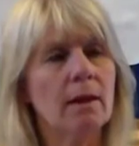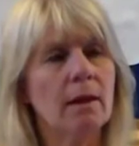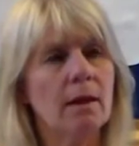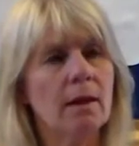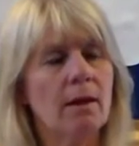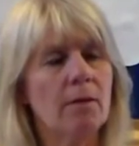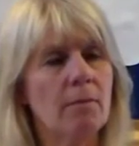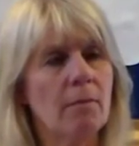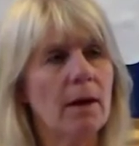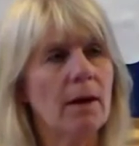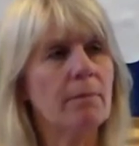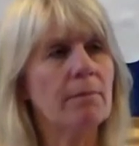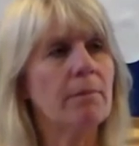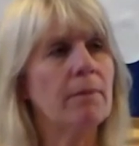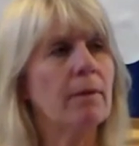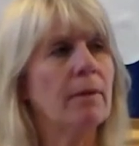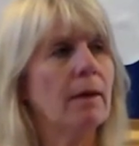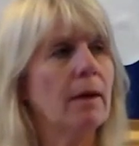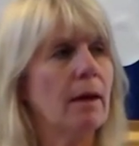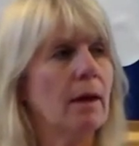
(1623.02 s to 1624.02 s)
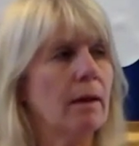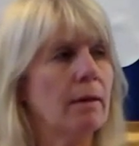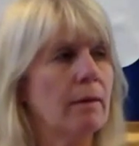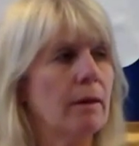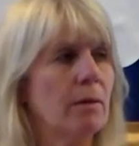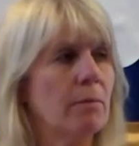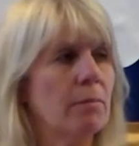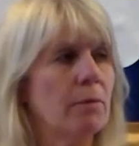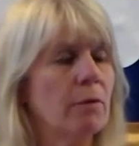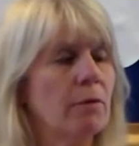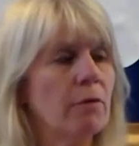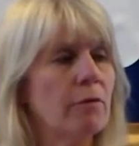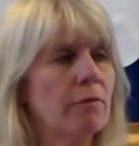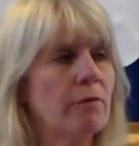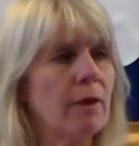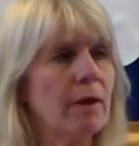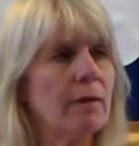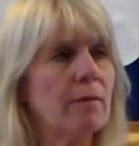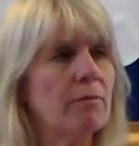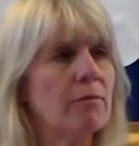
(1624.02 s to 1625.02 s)
They come up and they
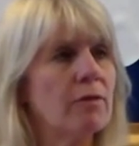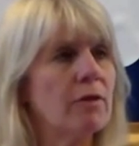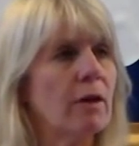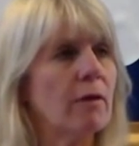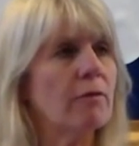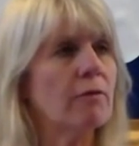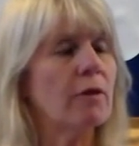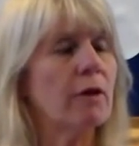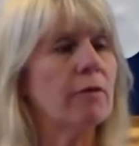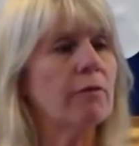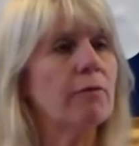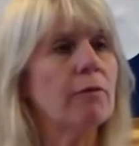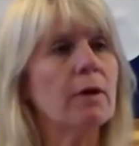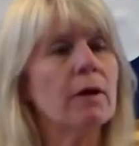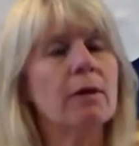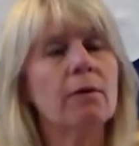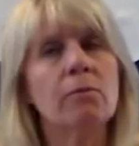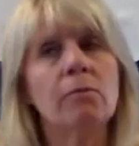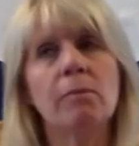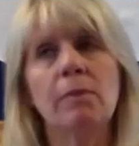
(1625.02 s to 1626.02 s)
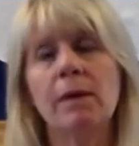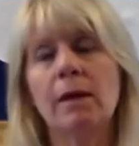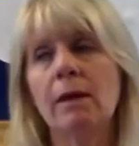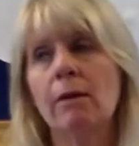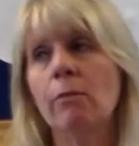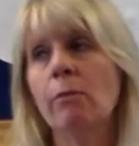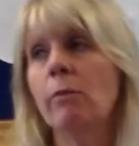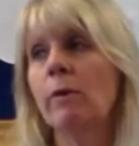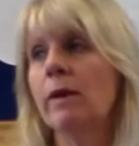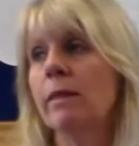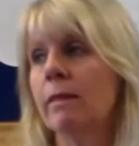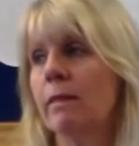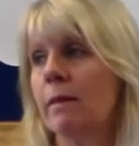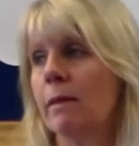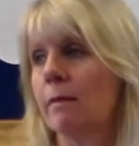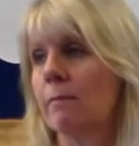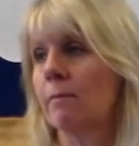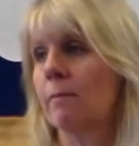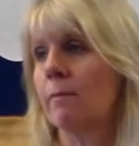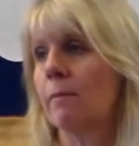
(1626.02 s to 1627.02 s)
purify themselves if we can be with
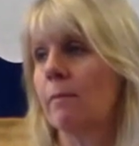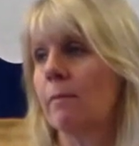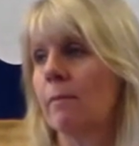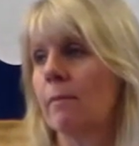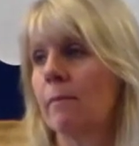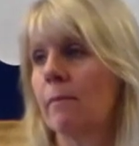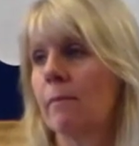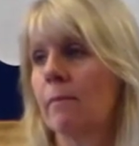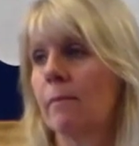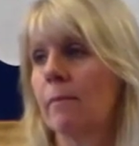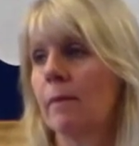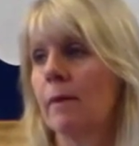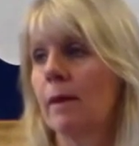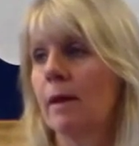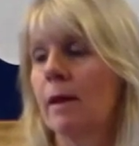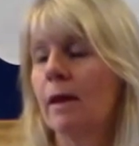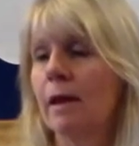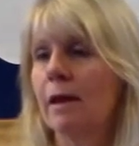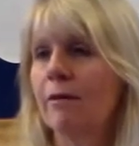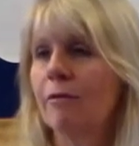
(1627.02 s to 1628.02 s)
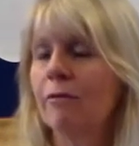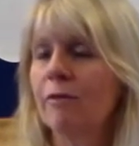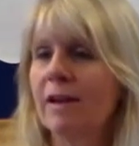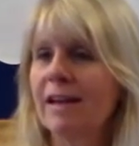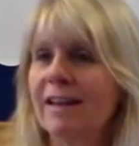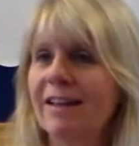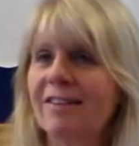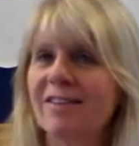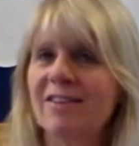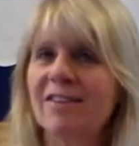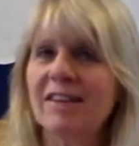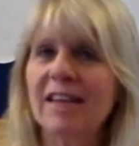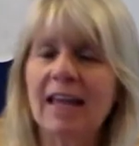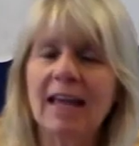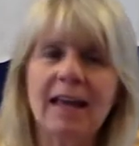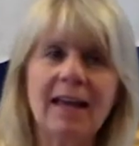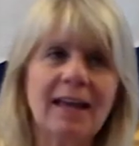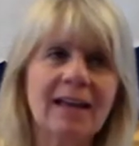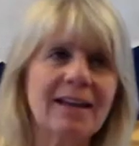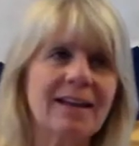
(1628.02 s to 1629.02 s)
them, if we can
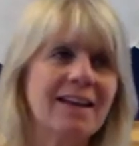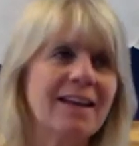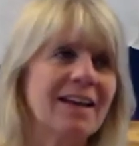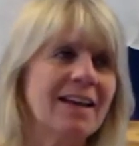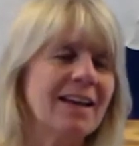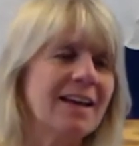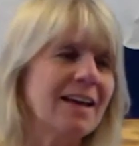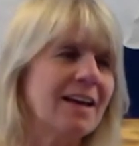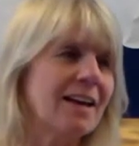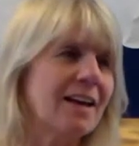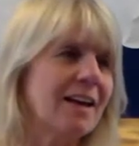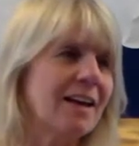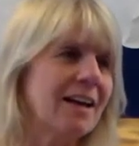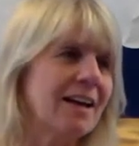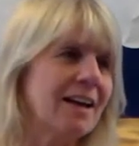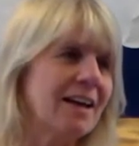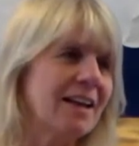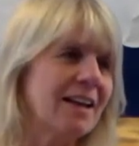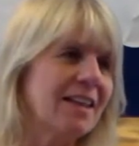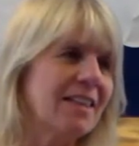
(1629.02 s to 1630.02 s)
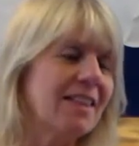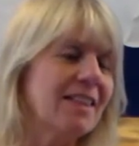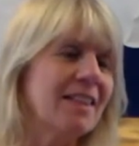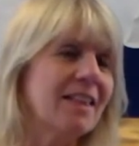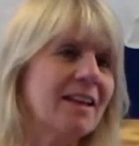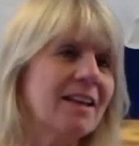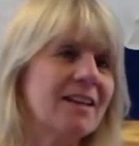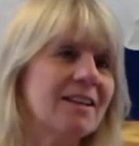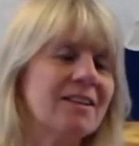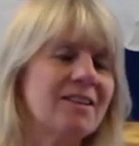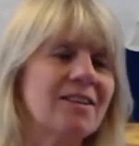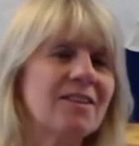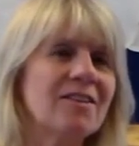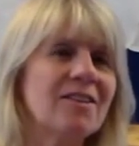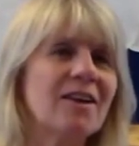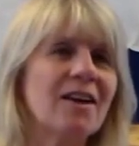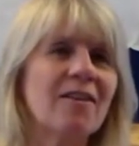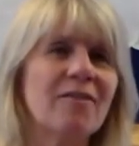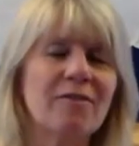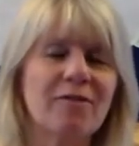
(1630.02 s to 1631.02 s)
stand the
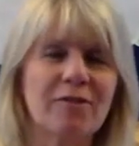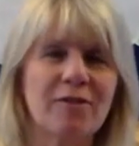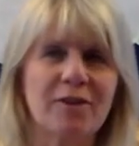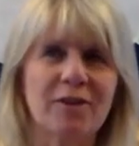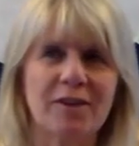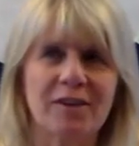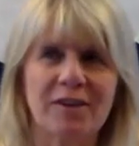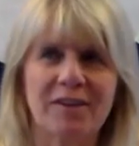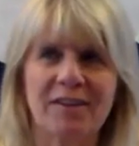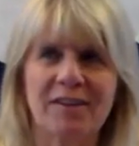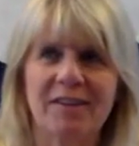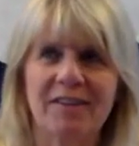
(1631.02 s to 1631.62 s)
discomfort.